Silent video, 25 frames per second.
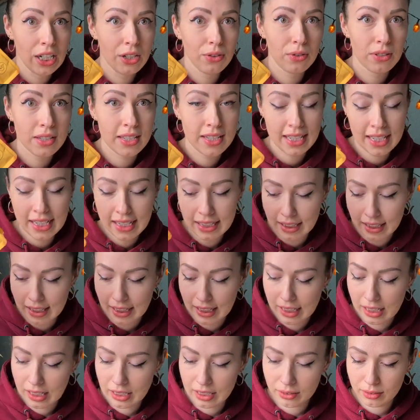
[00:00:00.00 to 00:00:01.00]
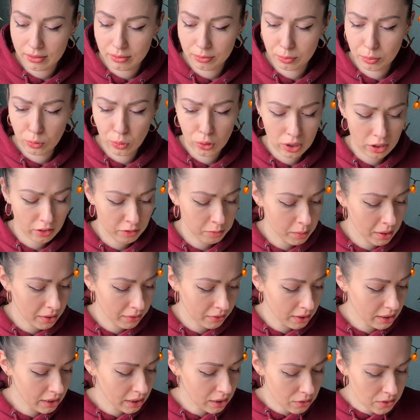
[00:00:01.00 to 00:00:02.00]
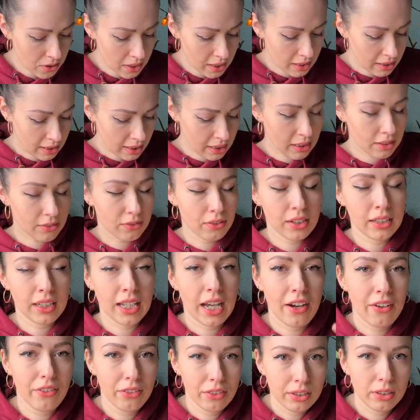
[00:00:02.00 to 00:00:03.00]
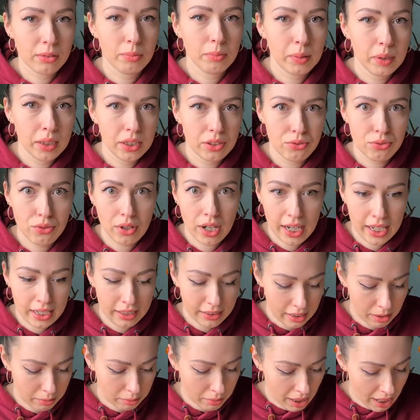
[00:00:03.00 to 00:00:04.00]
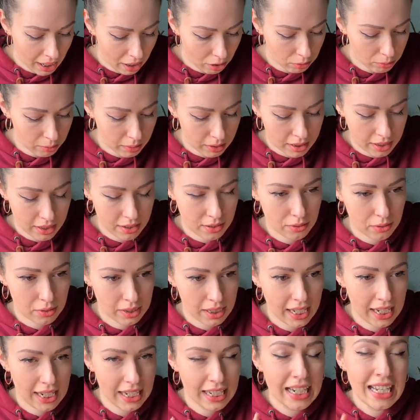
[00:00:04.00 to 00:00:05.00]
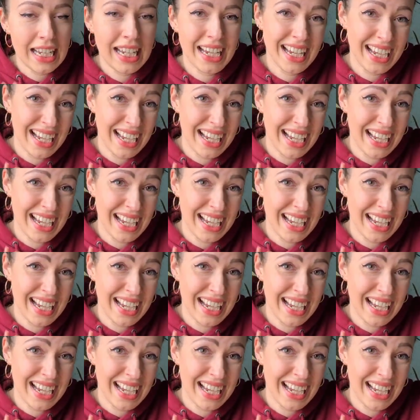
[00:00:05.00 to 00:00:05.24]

you will see it in more of my videos, I think, when I will be trying them out, because today